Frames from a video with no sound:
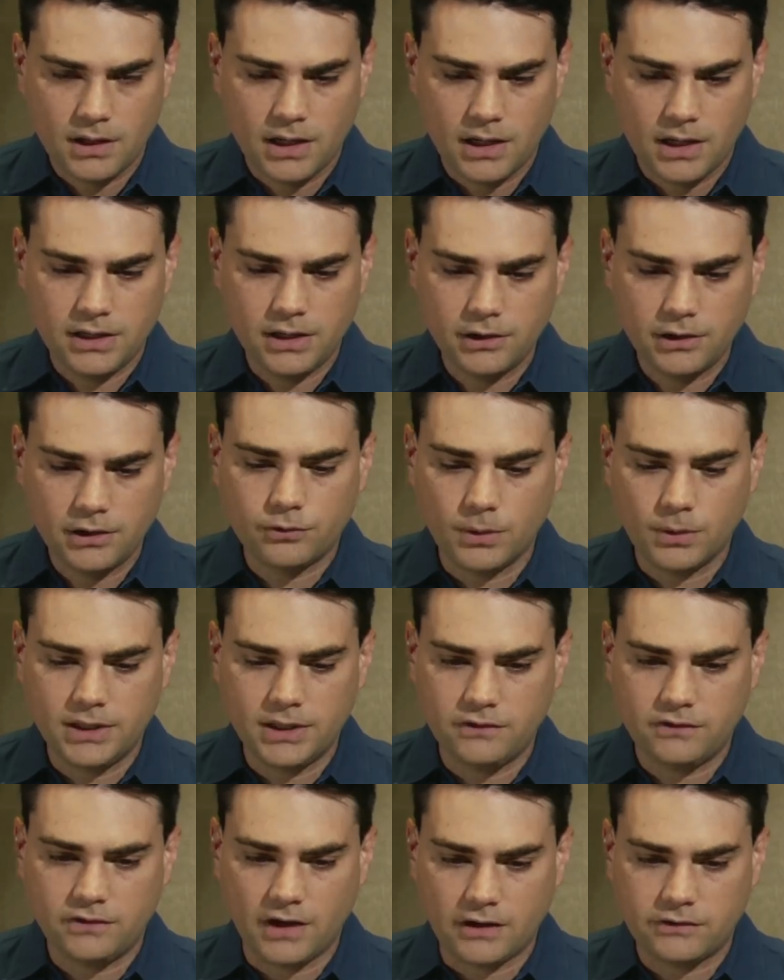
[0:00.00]
And here is what
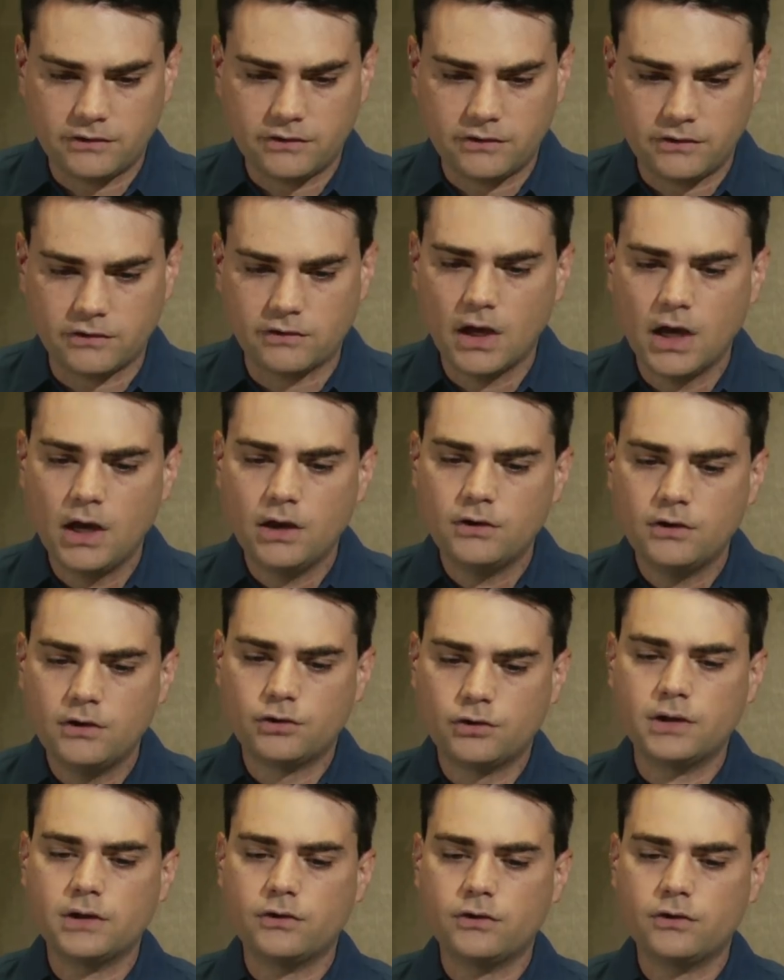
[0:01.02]
he says. He says,
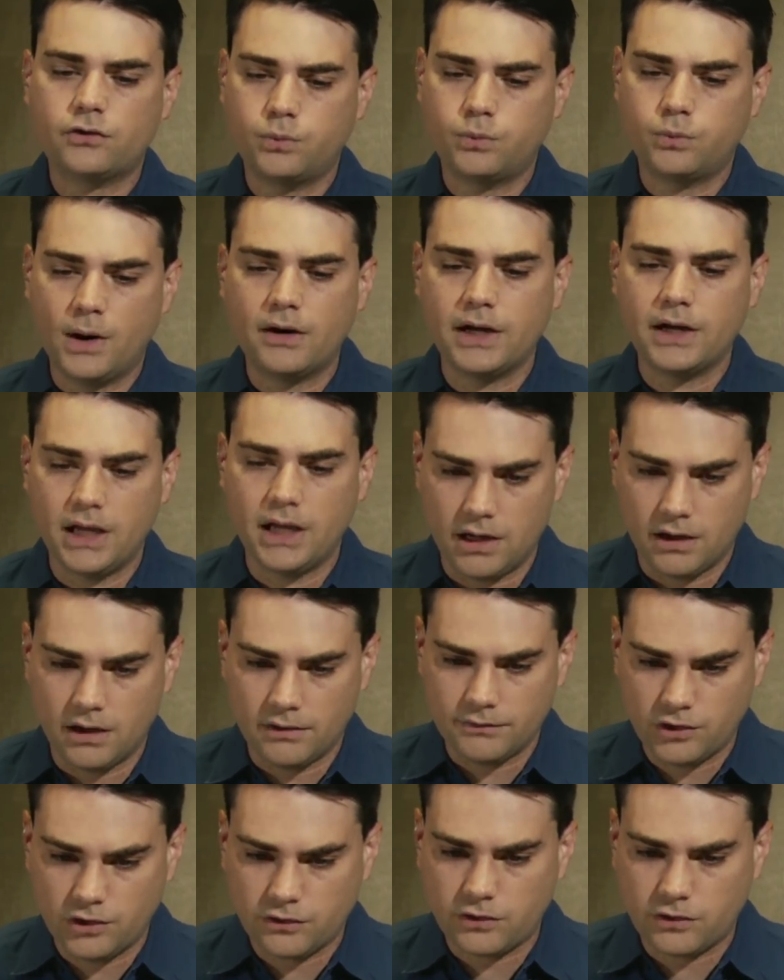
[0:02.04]
during the swearing in
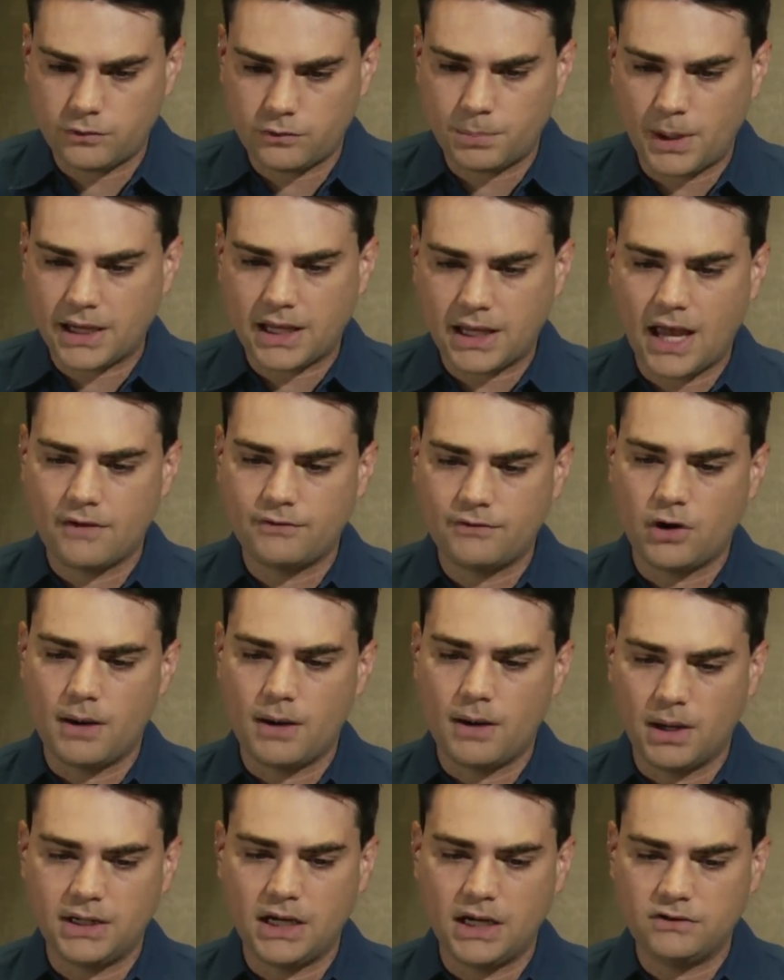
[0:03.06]
of Justice Brett Kavanaugh
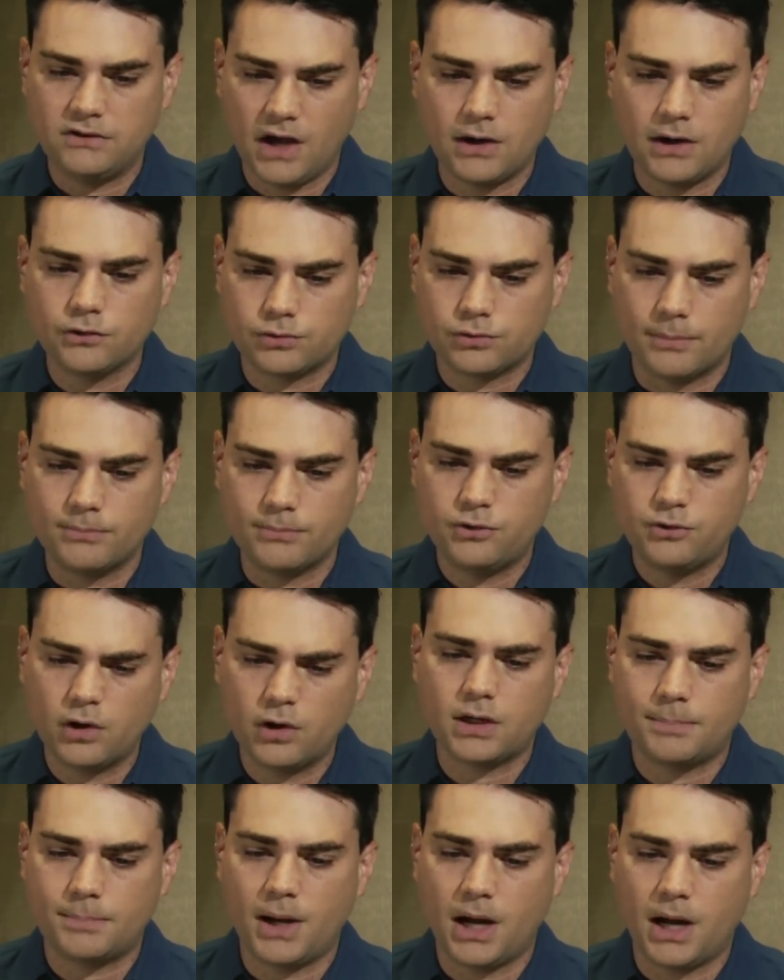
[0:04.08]
on Monday, Donald Trump
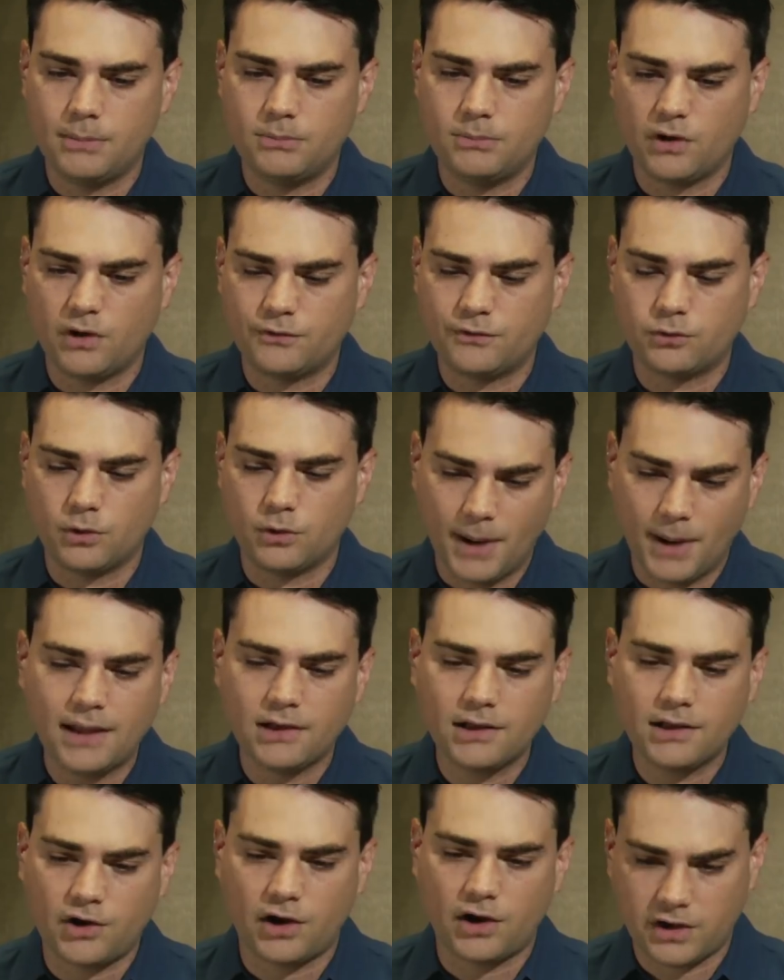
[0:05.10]
took it upon himself to
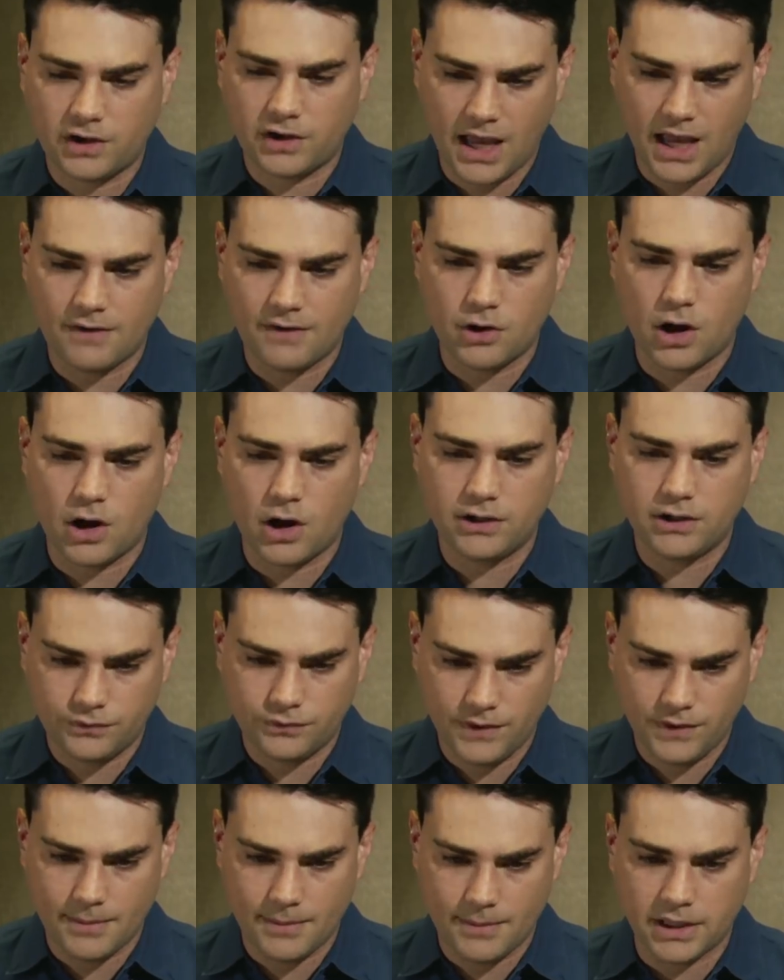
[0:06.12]
apologize to Kavanaugh and
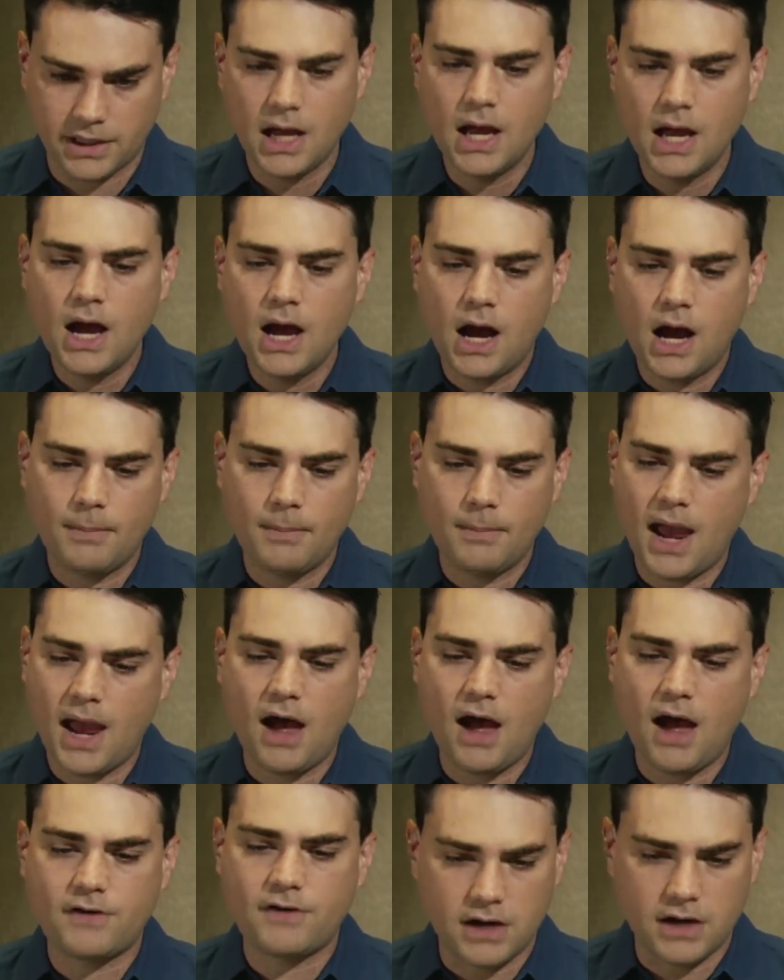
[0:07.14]
his family on
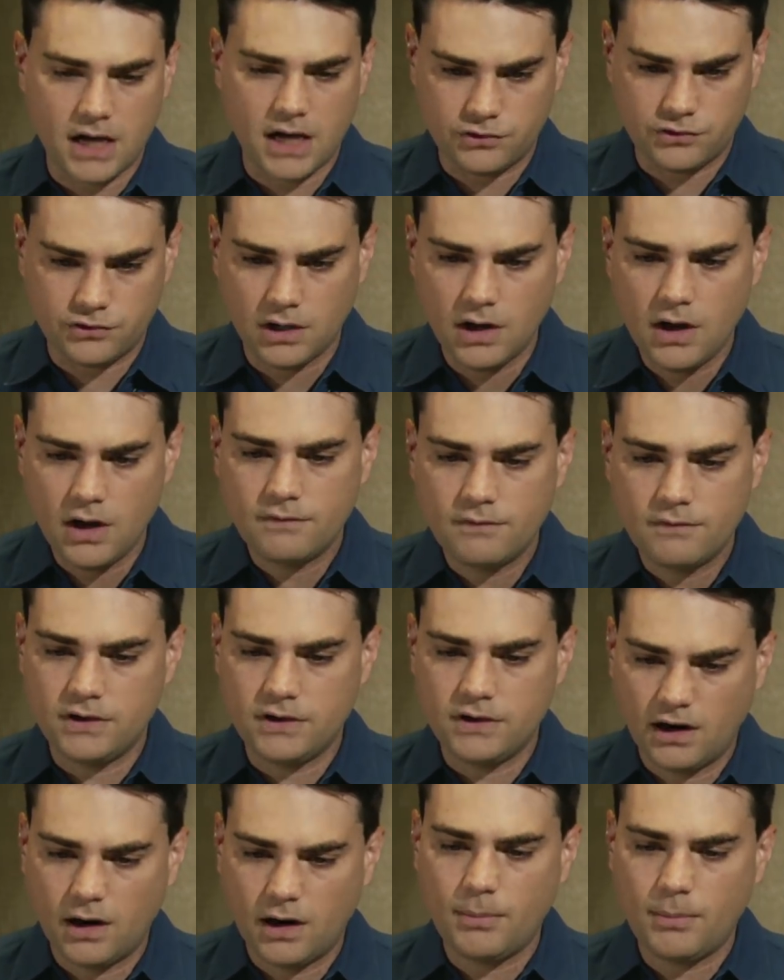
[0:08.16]
behalf of our nation for
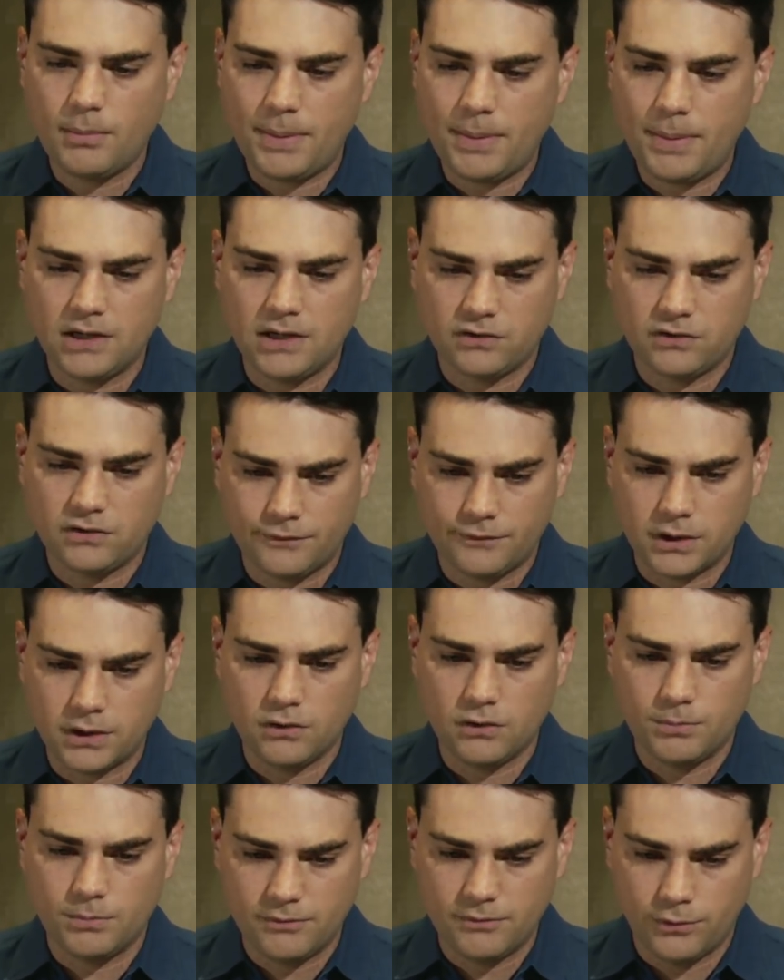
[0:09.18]
the terrible pain and
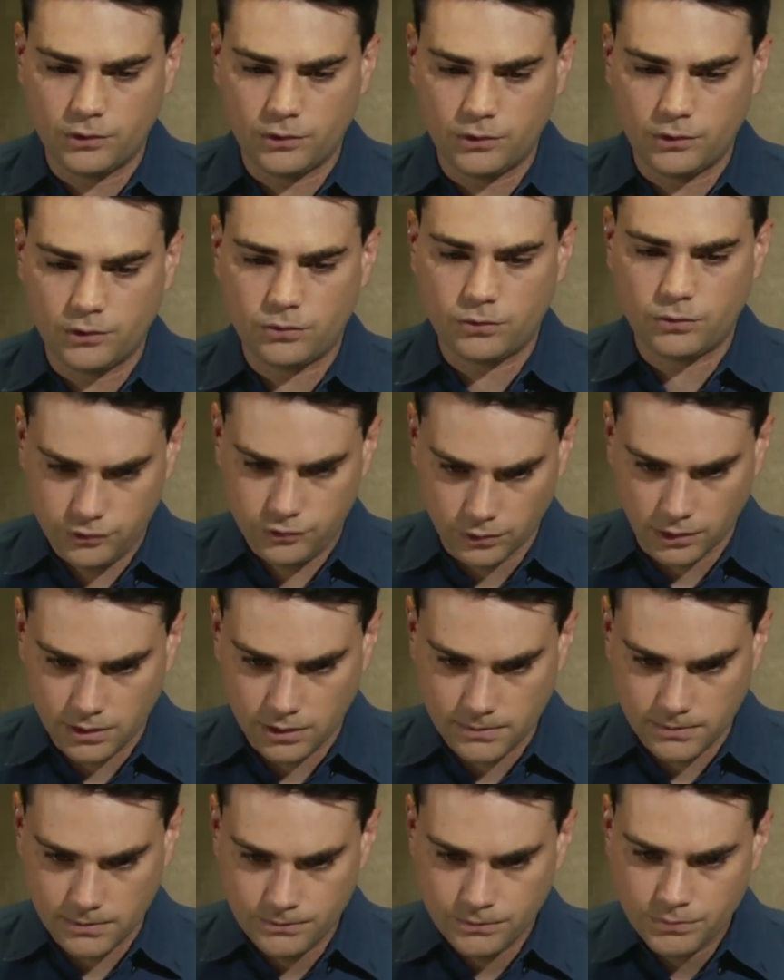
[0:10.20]
suffering you've been forced to
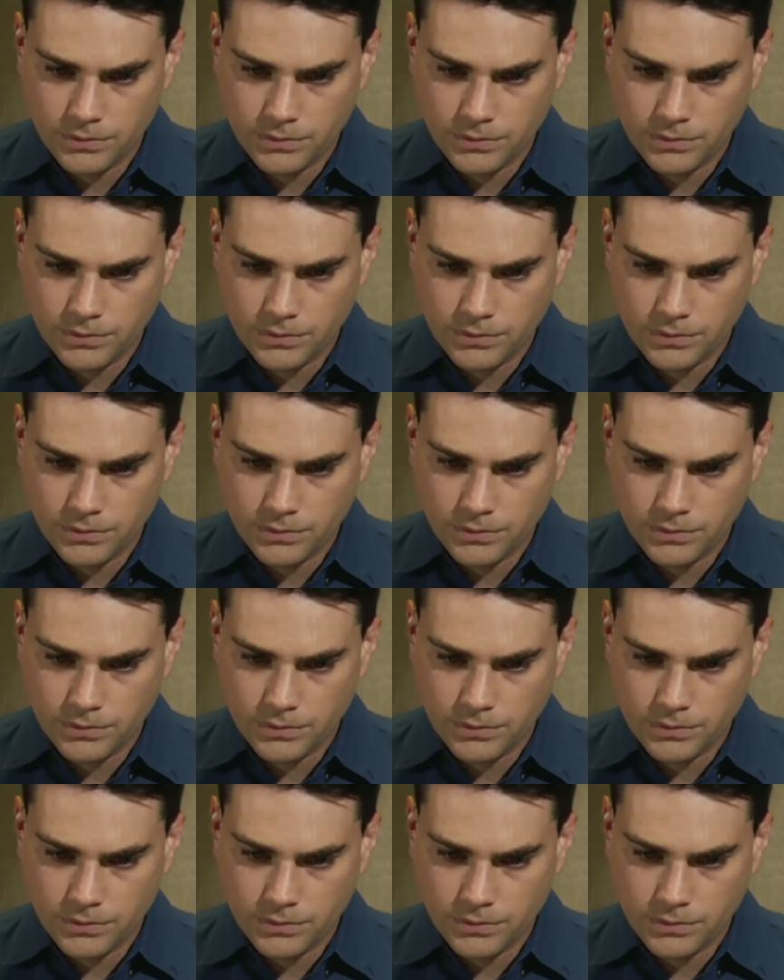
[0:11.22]
endure.